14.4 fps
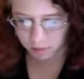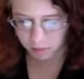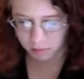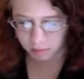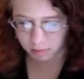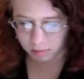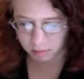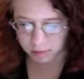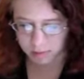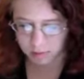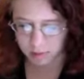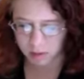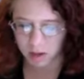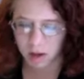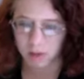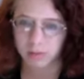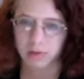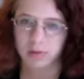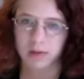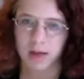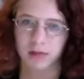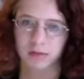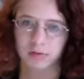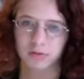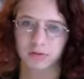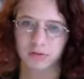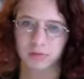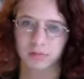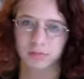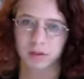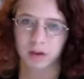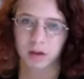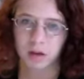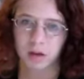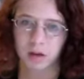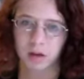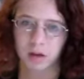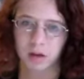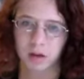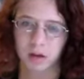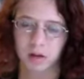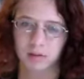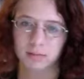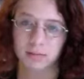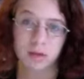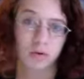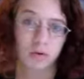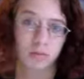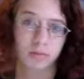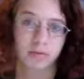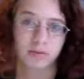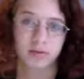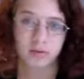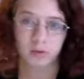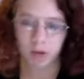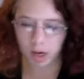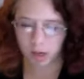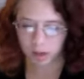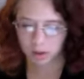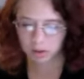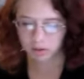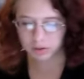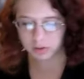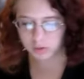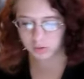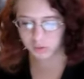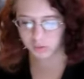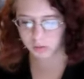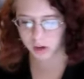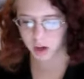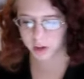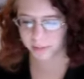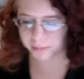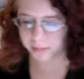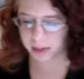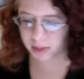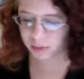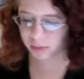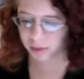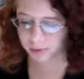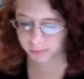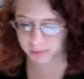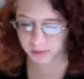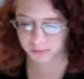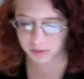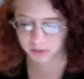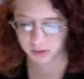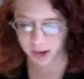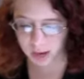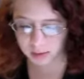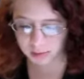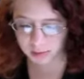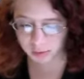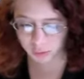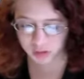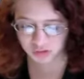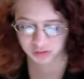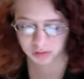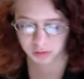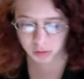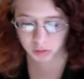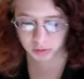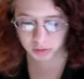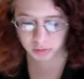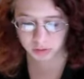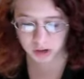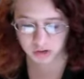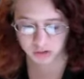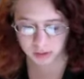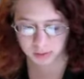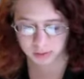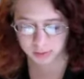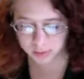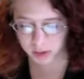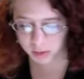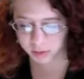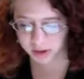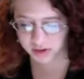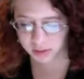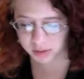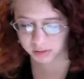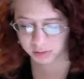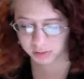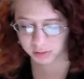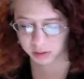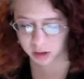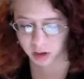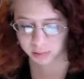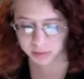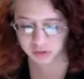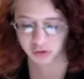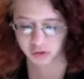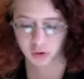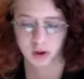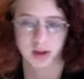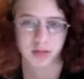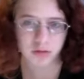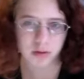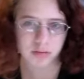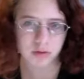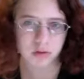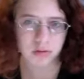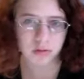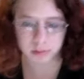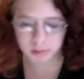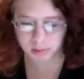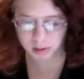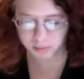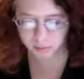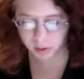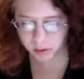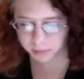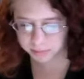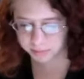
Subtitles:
So basically, I was asked by you, Professor Herr, to make 3 specific tasks, questions, goals, or projects that I would have my students accomplish or answer after using the software.